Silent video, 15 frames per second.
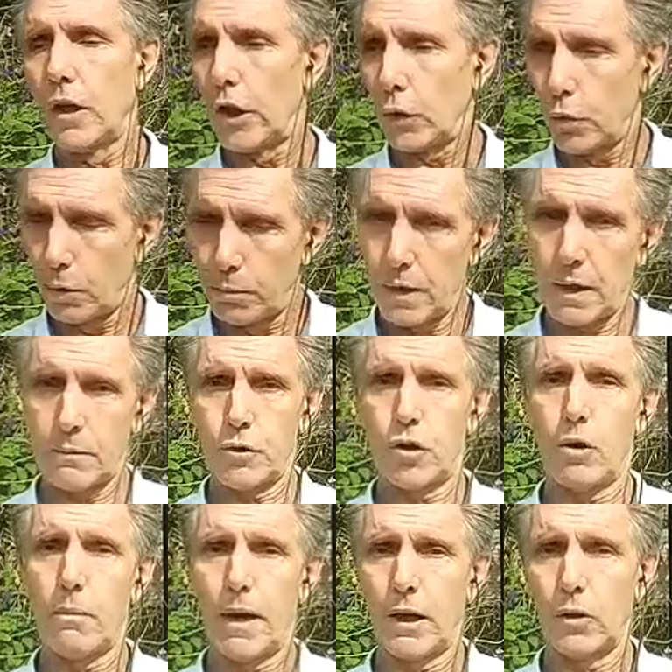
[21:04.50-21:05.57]
It will be
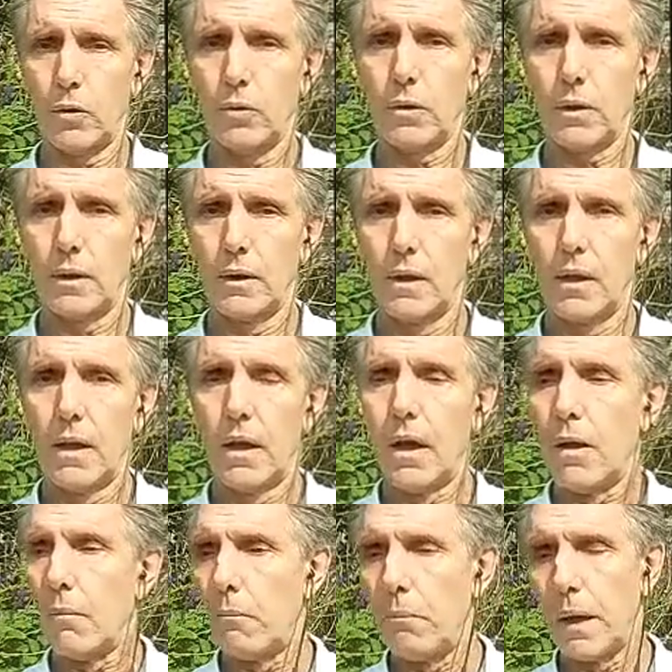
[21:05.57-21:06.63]
absorbed by GLUT,
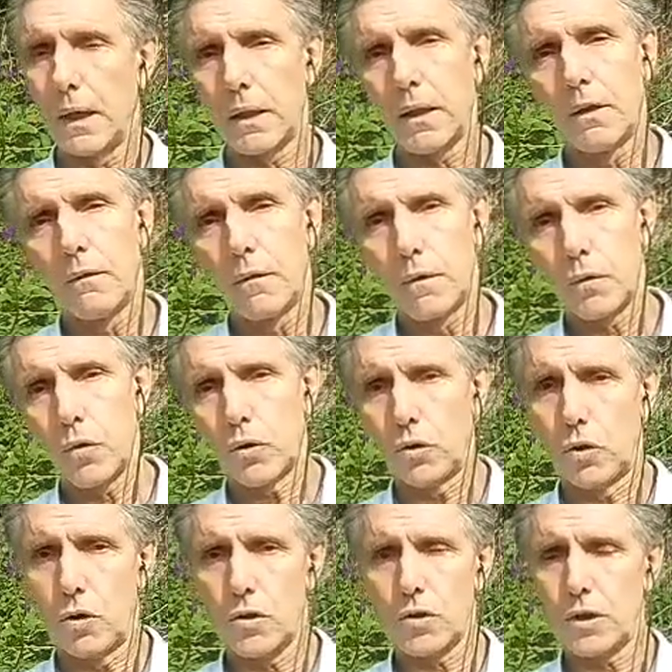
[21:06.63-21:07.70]
but
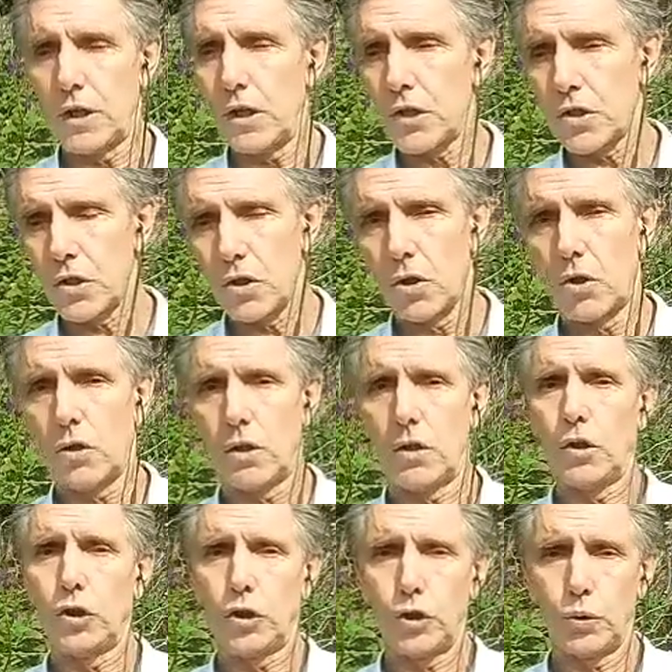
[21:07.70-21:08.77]
fructose is
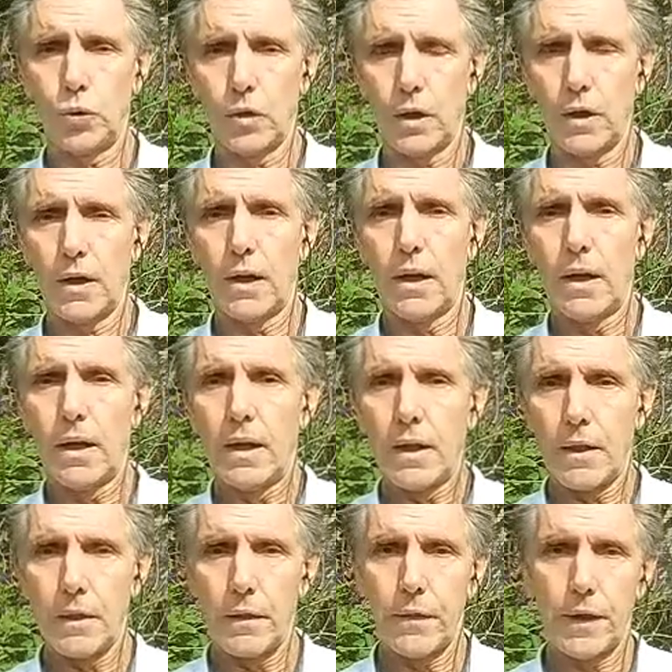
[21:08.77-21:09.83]
not a sugar
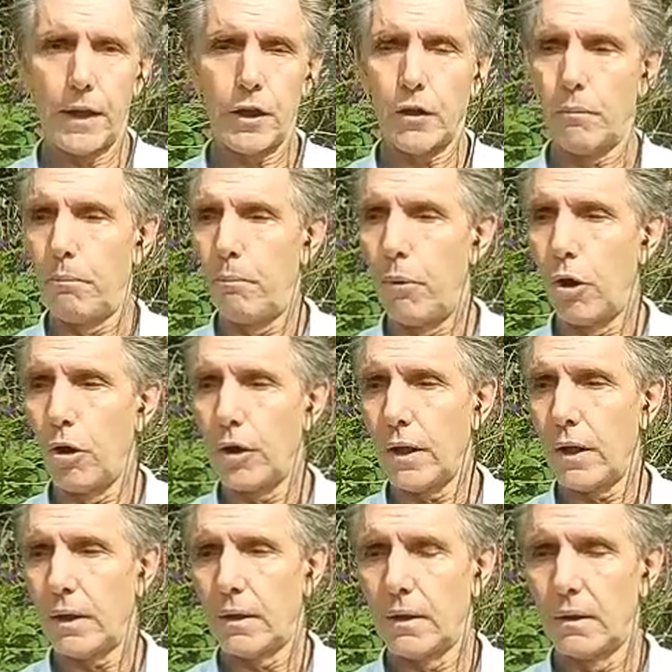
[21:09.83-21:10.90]
that the
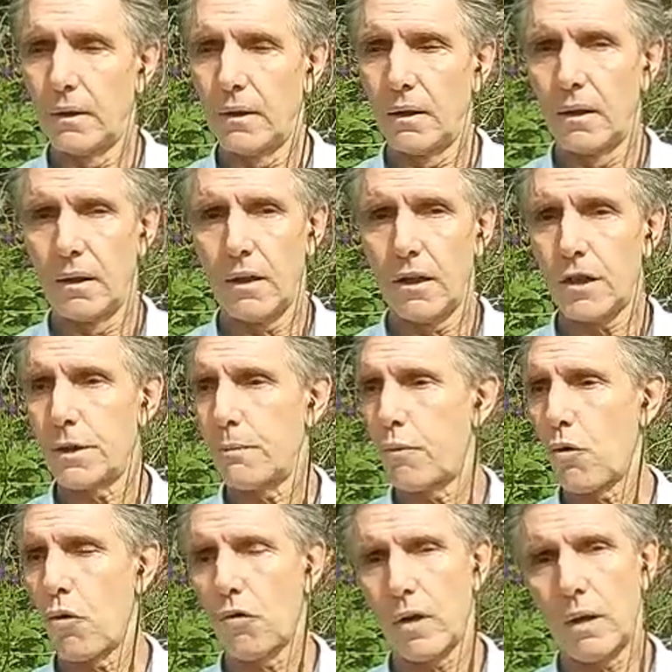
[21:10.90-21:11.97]
body is
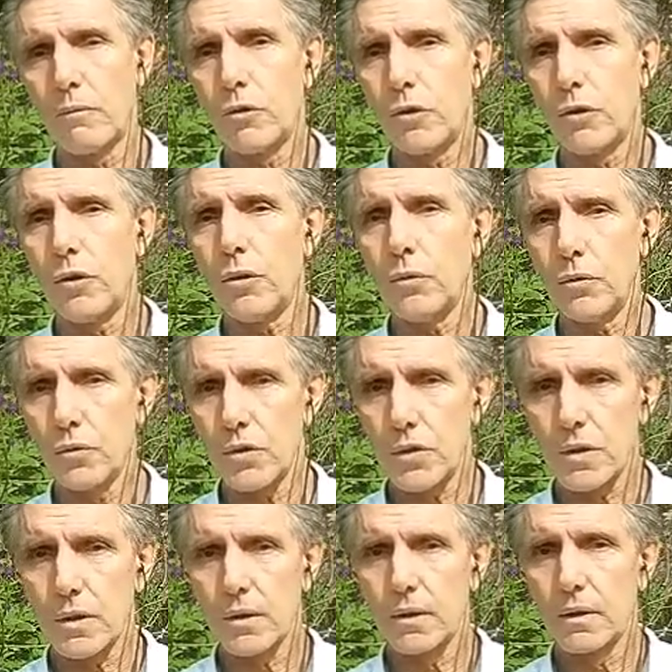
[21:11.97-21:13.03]
programmed to
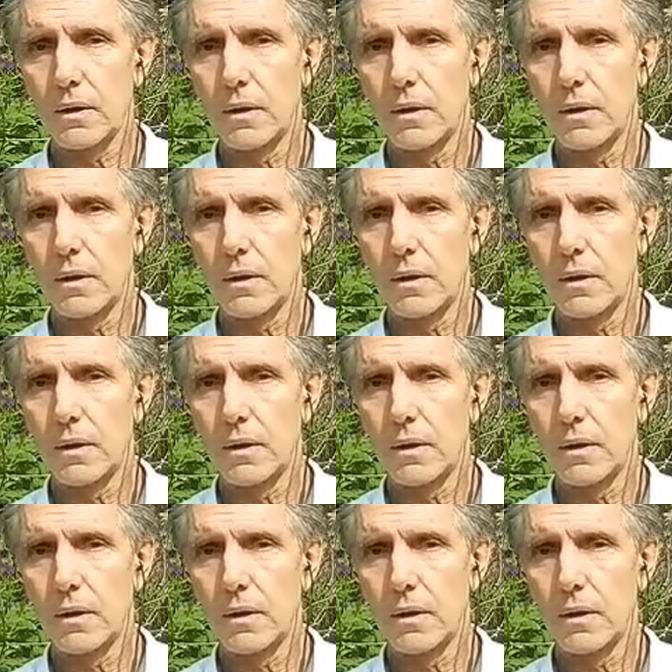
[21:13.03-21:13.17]
use.